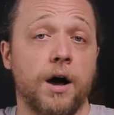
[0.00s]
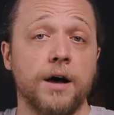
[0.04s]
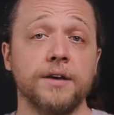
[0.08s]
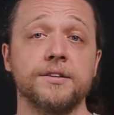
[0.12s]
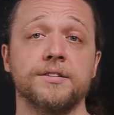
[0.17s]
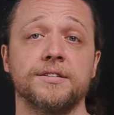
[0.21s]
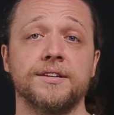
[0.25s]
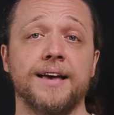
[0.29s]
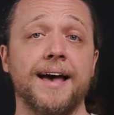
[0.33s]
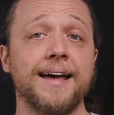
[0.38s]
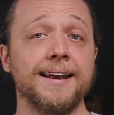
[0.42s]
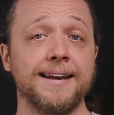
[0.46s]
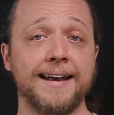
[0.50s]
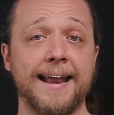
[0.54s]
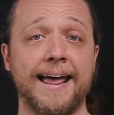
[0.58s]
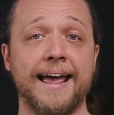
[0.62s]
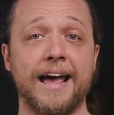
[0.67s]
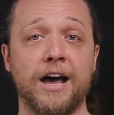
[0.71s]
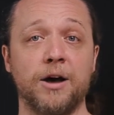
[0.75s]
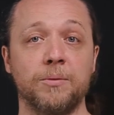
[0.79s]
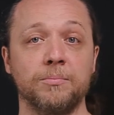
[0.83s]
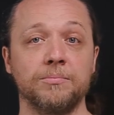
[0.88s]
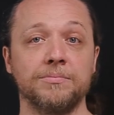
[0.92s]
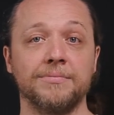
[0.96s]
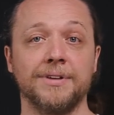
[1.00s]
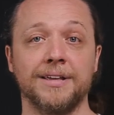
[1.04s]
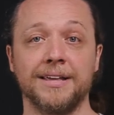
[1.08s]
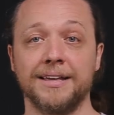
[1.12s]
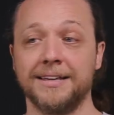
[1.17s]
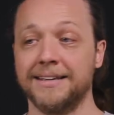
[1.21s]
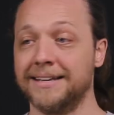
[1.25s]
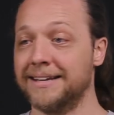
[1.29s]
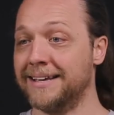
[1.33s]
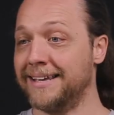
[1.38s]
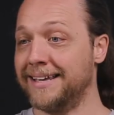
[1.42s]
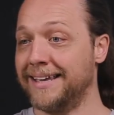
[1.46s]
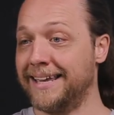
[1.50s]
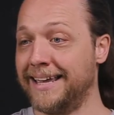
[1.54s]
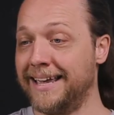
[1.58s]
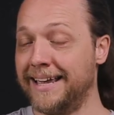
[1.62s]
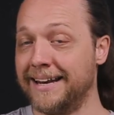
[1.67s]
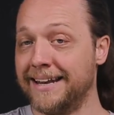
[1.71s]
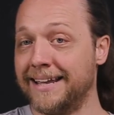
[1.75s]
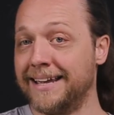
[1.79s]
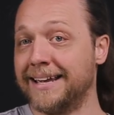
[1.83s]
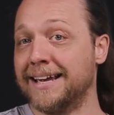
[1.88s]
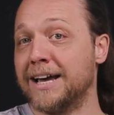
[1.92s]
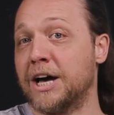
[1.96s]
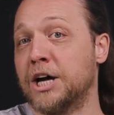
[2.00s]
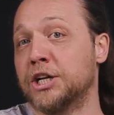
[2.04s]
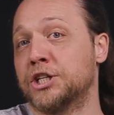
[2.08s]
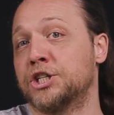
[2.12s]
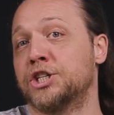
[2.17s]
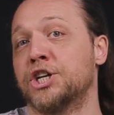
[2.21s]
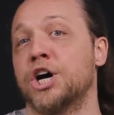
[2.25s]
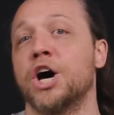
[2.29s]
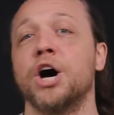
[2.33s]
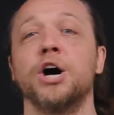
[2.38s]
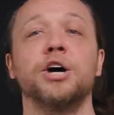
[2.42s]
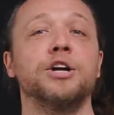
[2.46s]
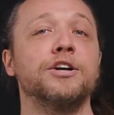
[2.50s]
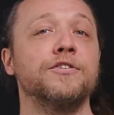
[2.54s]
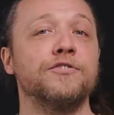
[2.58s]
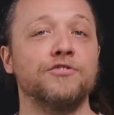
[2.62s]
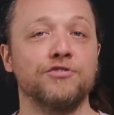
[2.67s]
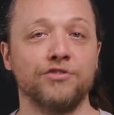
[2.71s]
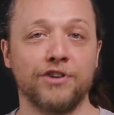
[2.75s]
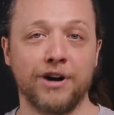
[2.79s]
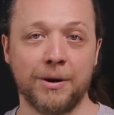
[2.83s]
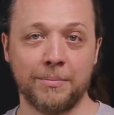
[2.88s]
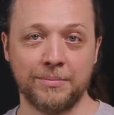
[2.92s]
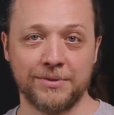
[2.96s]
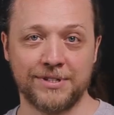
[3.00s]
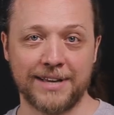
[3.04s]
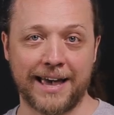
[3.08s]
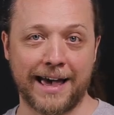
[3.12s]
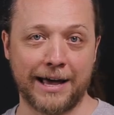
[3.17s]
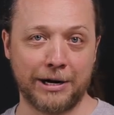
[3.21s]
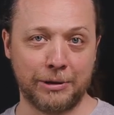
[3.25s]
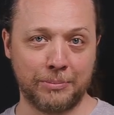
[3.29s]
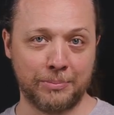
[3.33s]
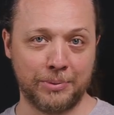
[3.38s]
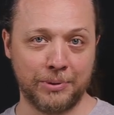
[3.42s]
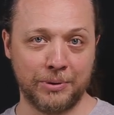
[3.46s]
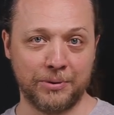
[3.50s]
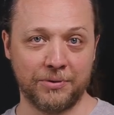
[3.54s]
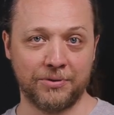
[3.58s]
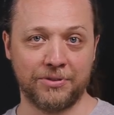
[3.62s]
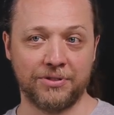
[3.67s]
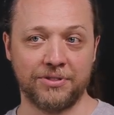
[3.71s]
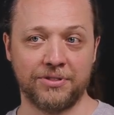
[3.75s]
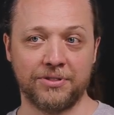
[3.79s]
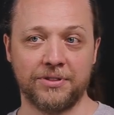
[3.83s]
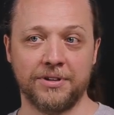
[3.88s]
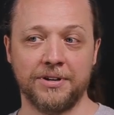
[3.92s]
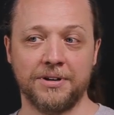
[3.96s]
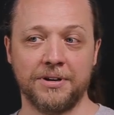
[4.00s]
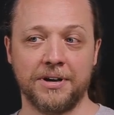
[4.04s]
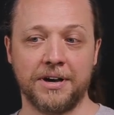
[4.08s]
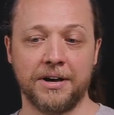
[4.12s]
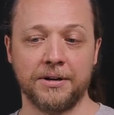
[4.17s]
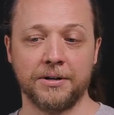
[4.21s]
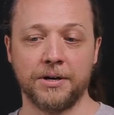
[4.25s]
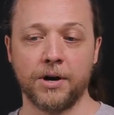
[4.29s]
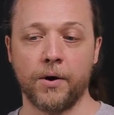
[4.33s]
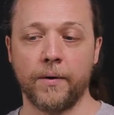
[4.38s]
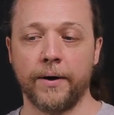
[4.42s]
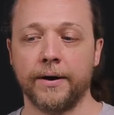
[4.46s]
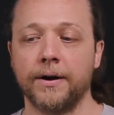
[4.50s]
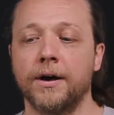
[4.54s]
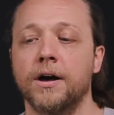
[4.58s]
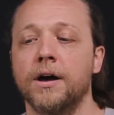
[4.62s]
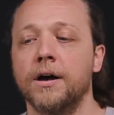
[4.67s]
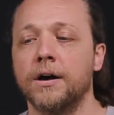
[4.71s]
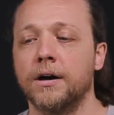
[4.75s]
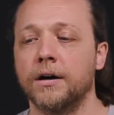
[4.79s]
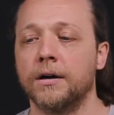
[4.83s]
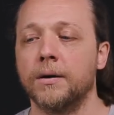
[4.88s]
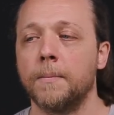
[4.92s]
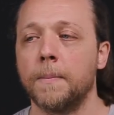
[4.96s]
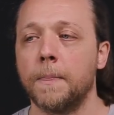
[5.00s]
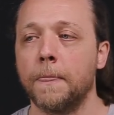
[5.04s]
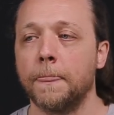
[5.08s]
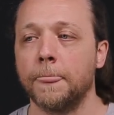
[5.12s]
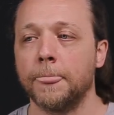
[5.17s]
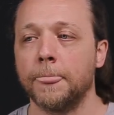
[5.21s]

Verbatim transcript: Us at NAMM hitting a ton of drums at a booth and going, huh,